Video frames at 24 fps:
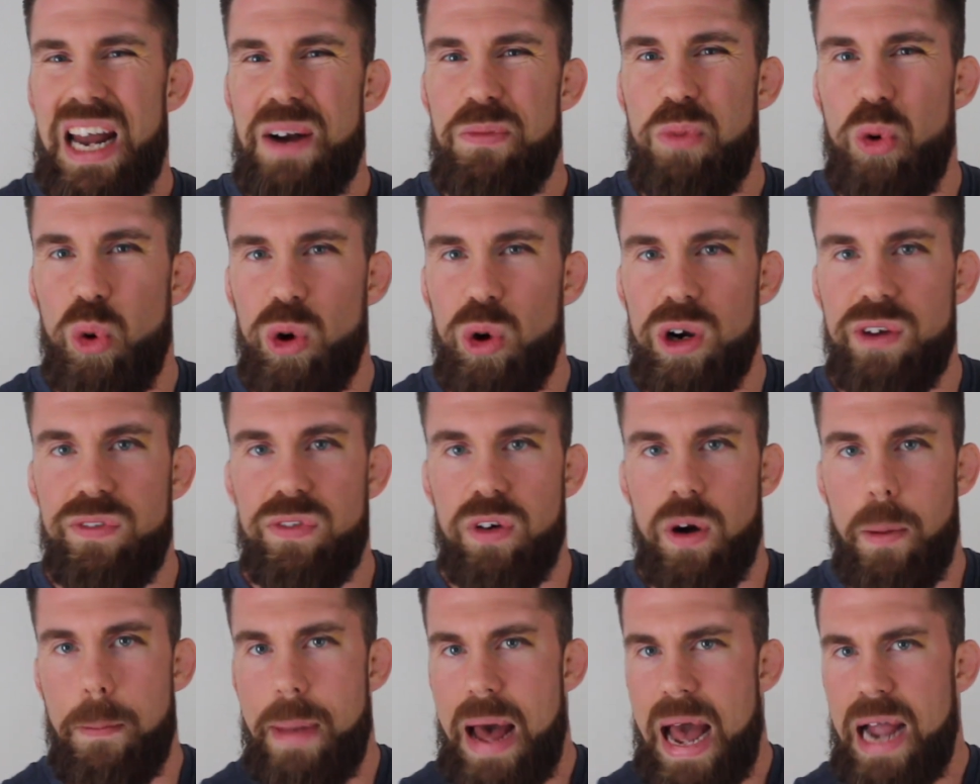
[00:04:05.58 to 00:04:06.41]
kind of boring
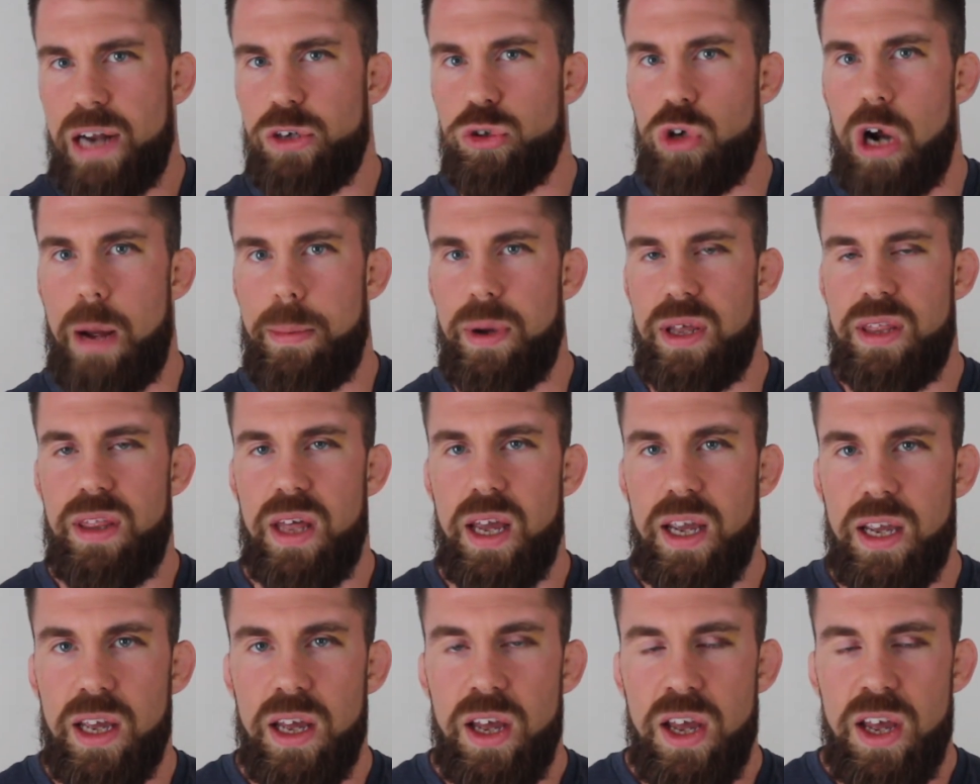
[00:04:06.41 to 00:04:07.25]
for a backdrop, I
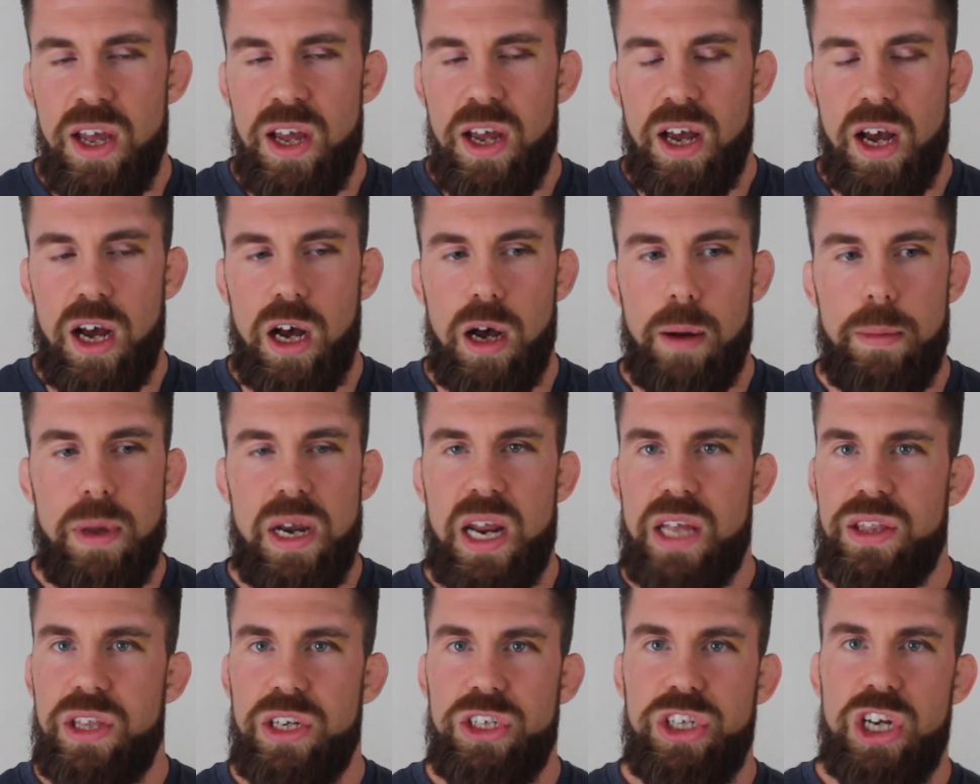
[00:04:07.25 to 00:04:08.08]
think. Um,
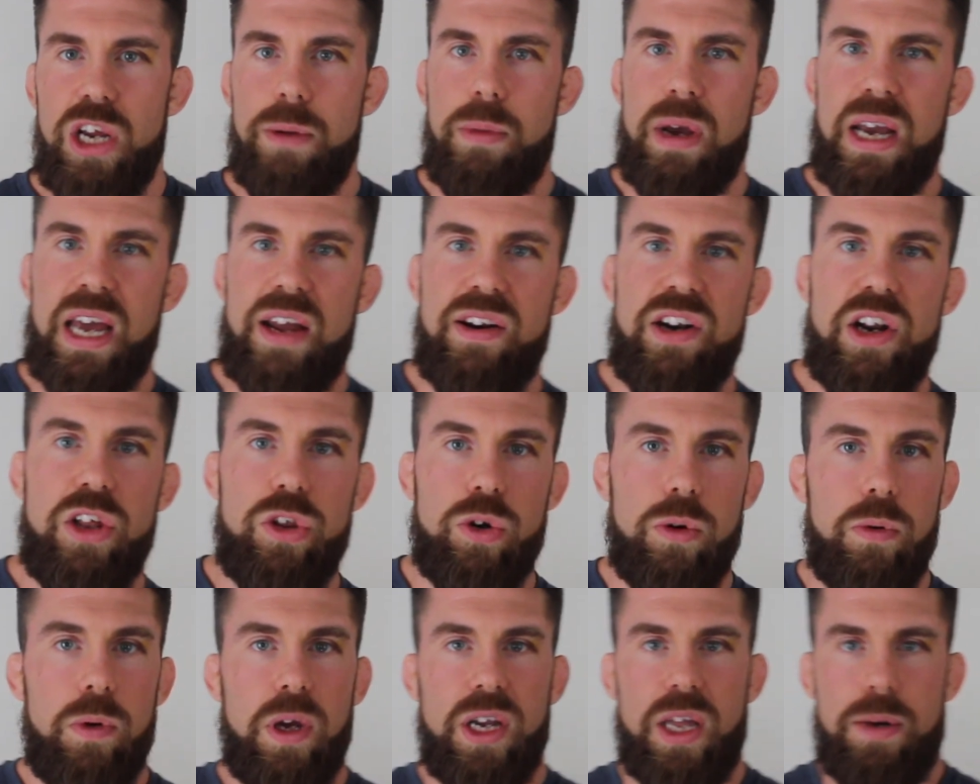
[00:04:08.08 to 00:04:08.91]
and at the gym, I got
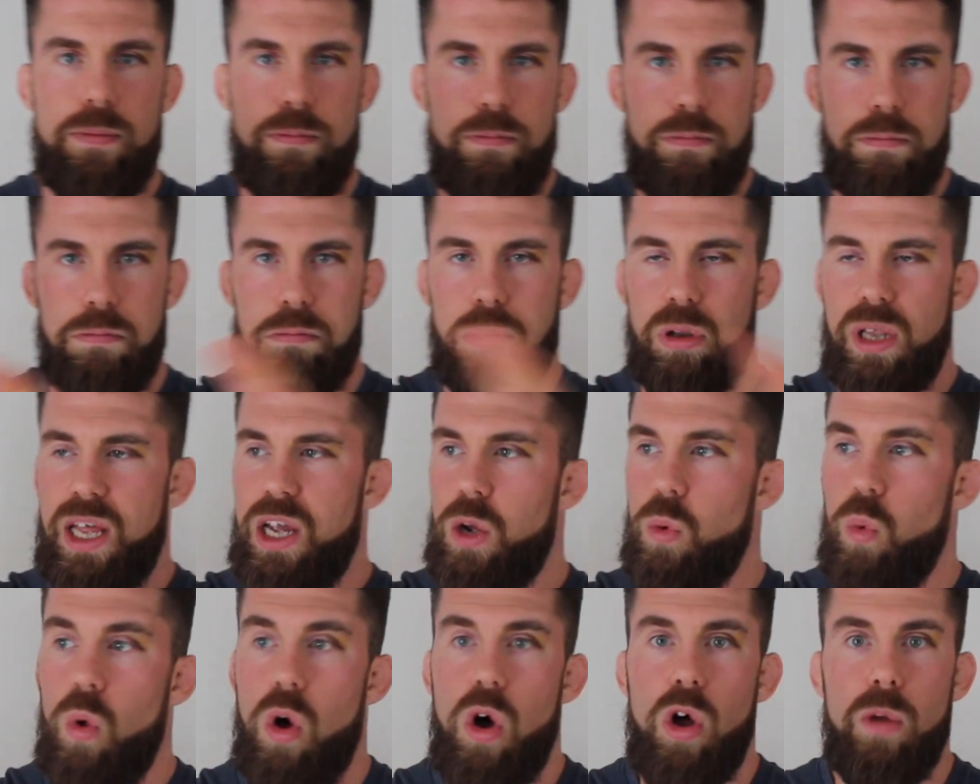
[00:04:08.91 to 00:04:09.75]
another, again,
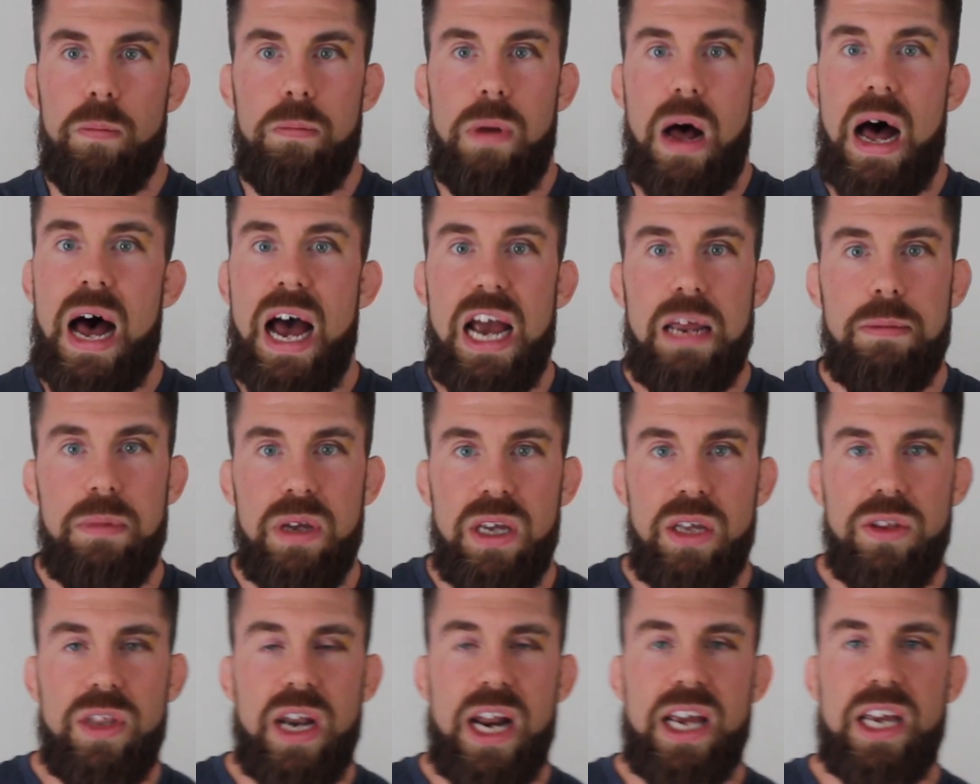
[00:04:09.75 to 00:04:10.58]
blank wall behind
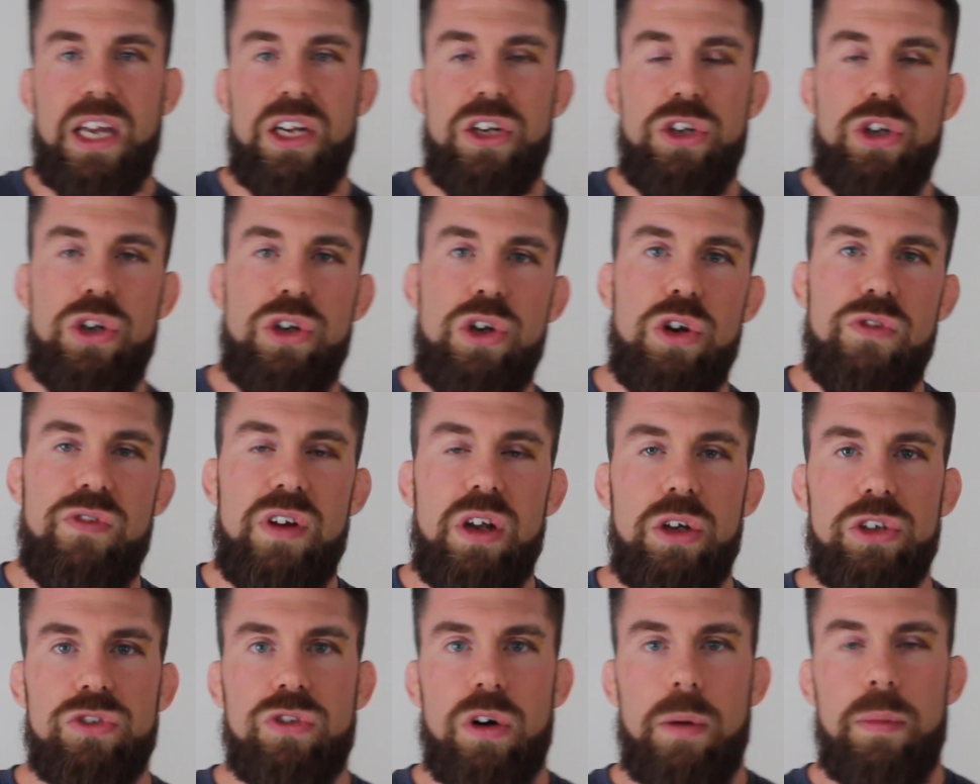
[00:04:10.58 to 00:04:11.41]
me that I can do
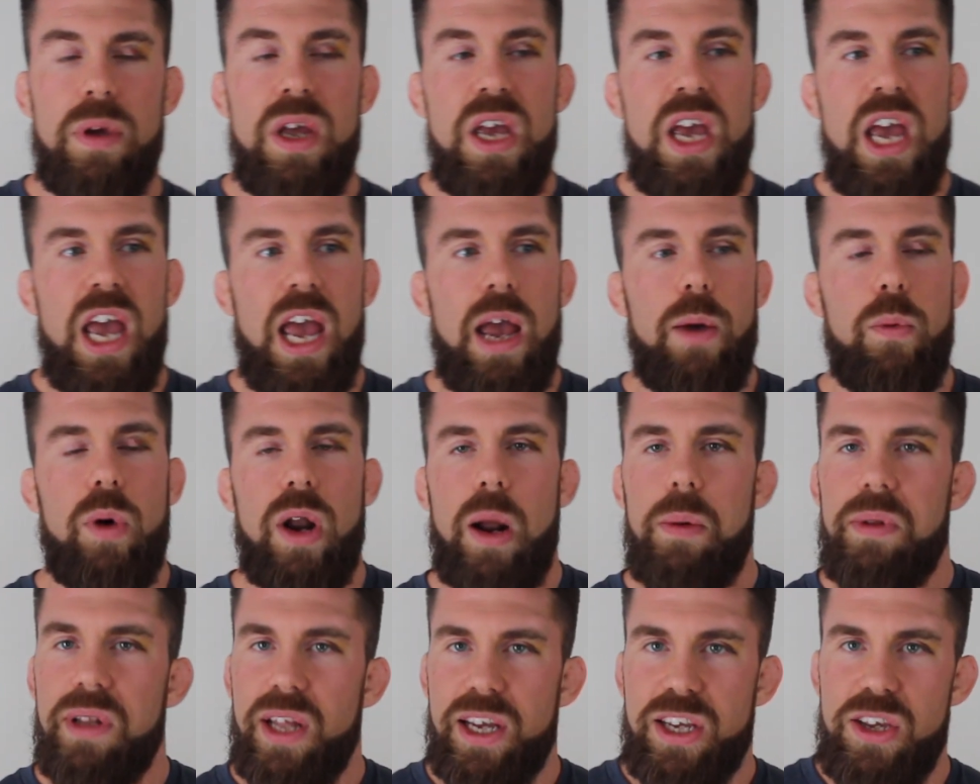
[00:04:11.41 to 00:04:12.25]
videos from. And
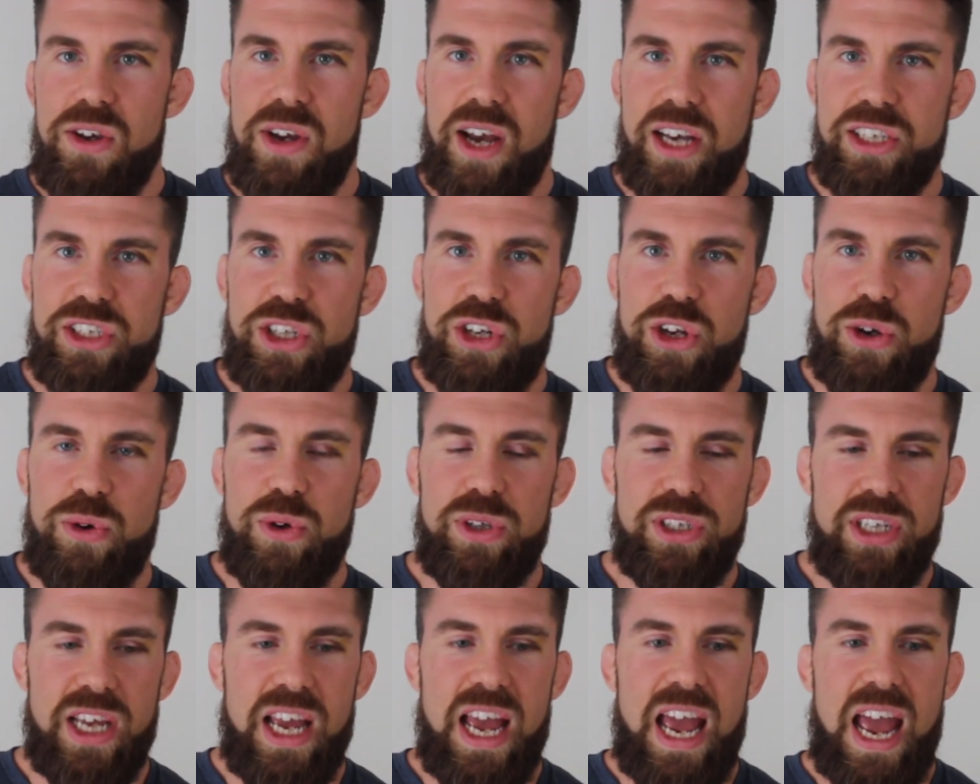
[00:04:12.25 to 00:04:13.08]
what I would like you guys to do
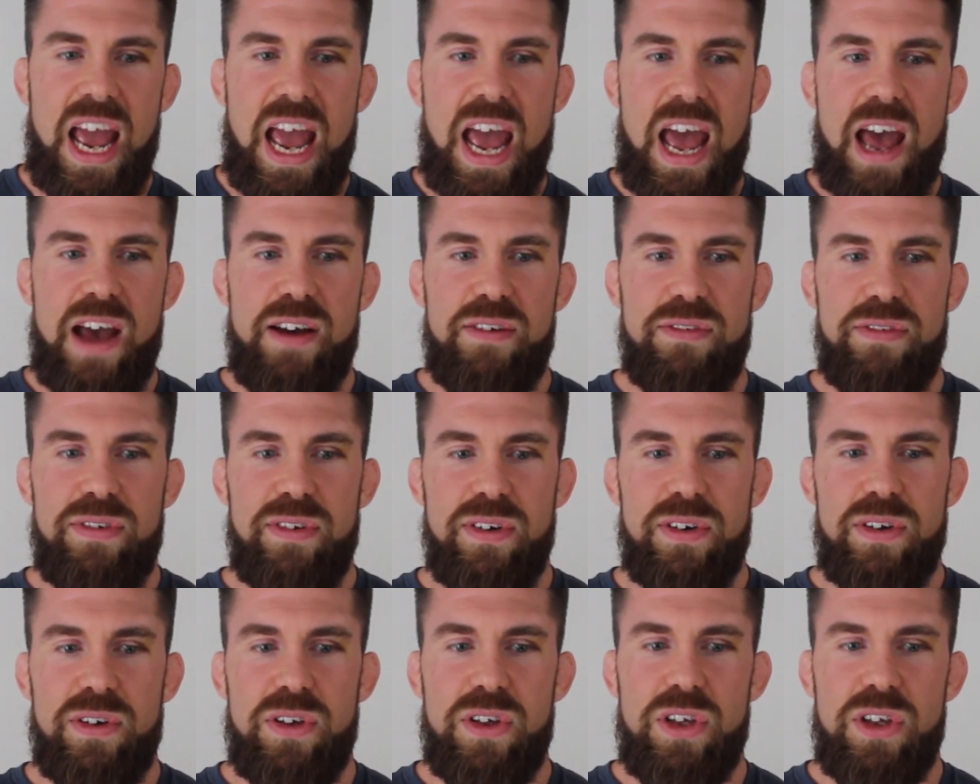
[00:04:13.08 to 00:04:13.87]
is have